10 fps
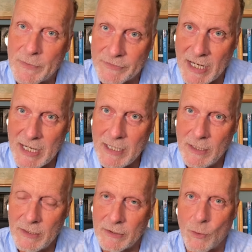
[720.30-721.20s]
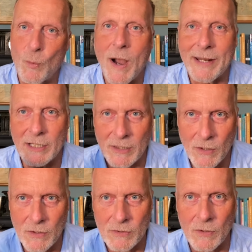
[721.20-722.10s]
of day, you know, 1
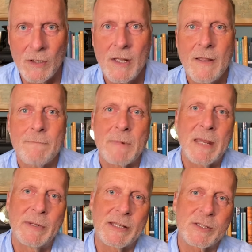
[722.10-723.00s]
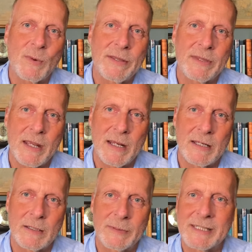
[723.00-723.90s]
o'clock, or maybe it's when they're
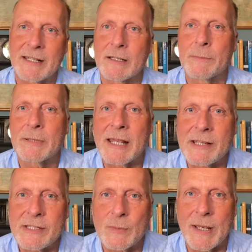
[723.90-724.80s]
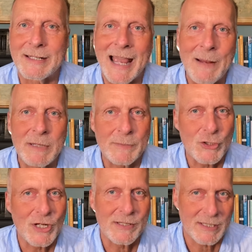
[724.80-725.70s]
in a particular place where gambling
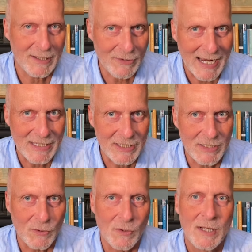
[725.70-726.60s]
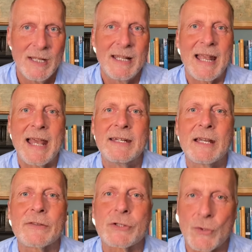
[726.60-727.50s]
machines are located, or any
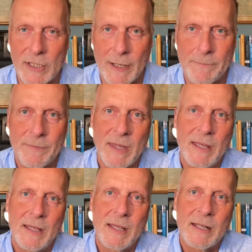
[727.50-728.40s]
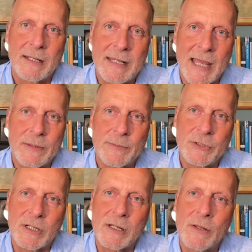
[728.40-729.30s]
other trigger. Get them
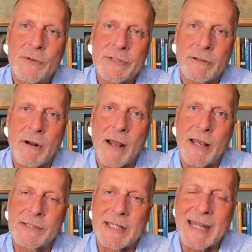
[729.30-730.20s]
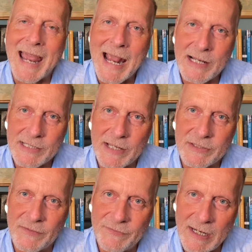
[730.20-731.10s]
to close their eyes and access
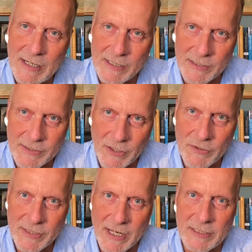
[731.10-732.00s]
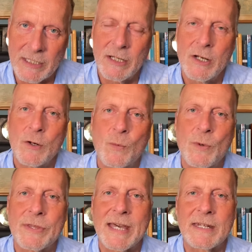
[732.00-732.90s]
the feelings associated
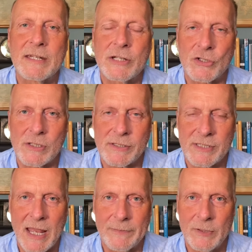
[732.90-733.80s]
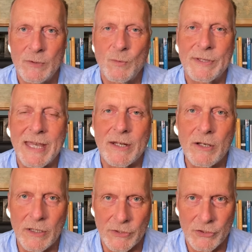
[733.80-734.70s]
with that initial step, with that
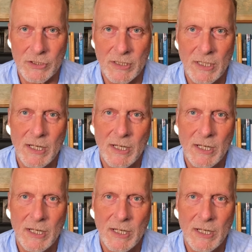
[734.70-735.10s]
urge.